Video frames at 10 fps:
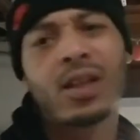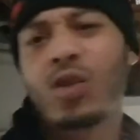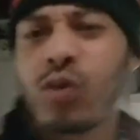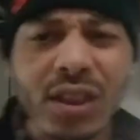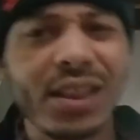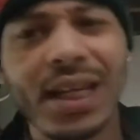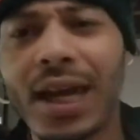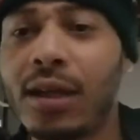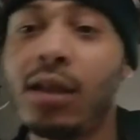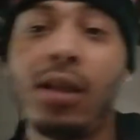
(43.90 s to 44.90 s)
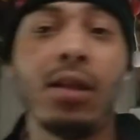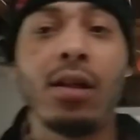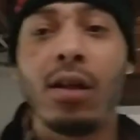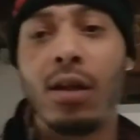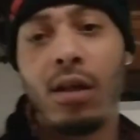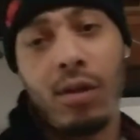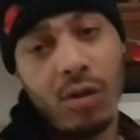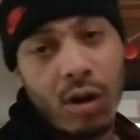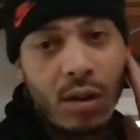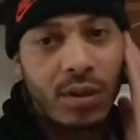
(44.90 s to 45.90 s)
Christianity, you
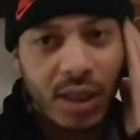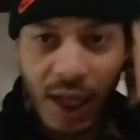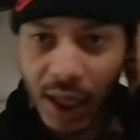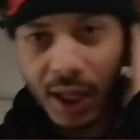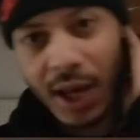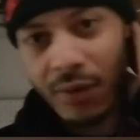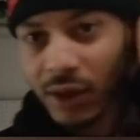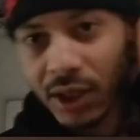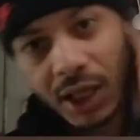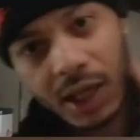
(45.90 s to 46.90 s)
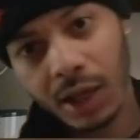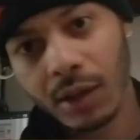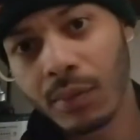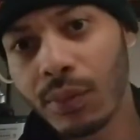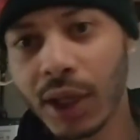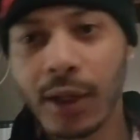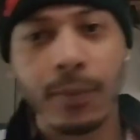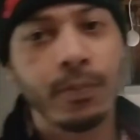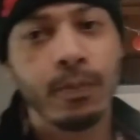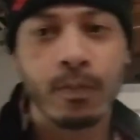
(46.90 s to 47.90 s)
know what I'm saying, and everything. But
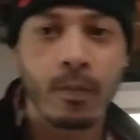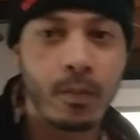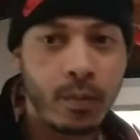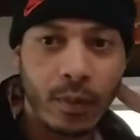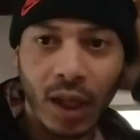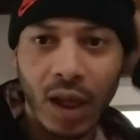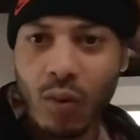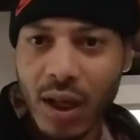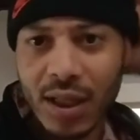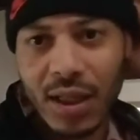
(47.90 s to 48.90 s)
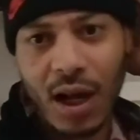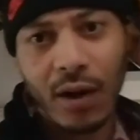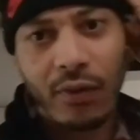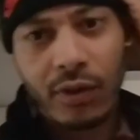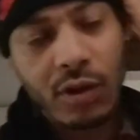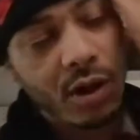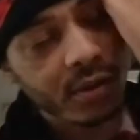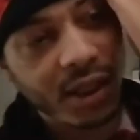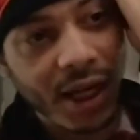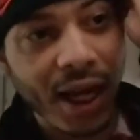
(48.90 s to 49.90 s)
it wasn't enough. You know what I'm
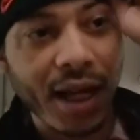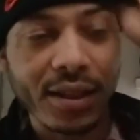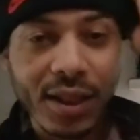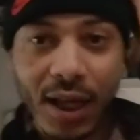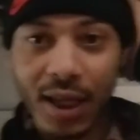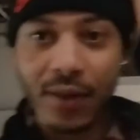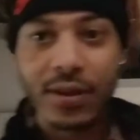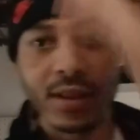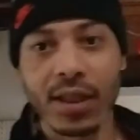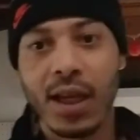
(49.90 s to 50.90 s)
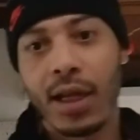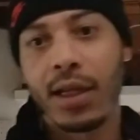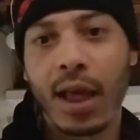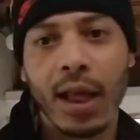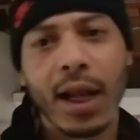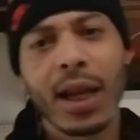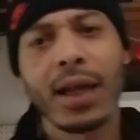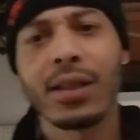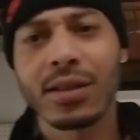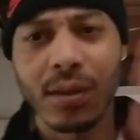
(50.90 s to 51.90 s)
saying? I gotta say I give it to Sin, and, I
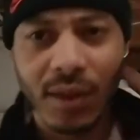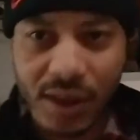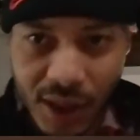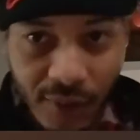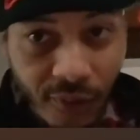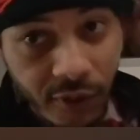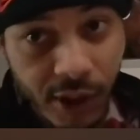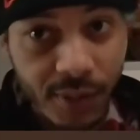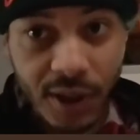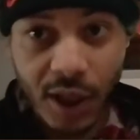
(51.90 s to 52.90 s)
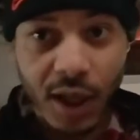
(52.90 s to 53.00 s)
like that some of his Sin flips.